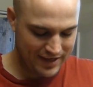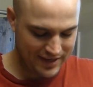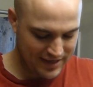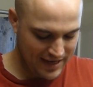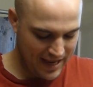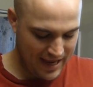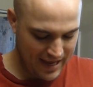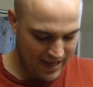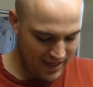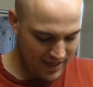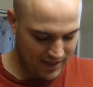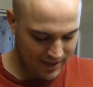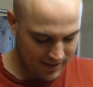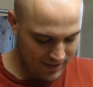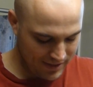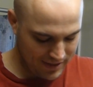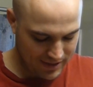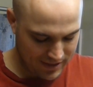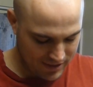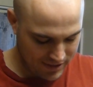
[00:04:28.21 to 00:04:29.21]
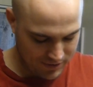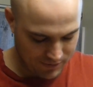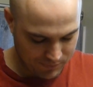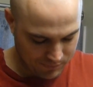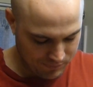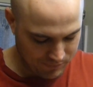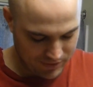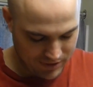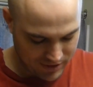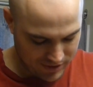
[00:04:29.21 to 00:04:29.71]
day in
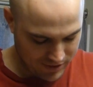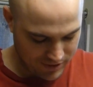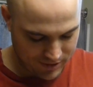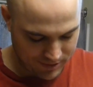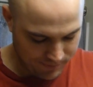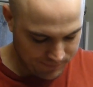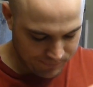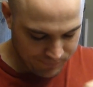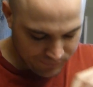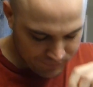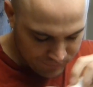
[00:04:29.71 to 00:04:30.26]
a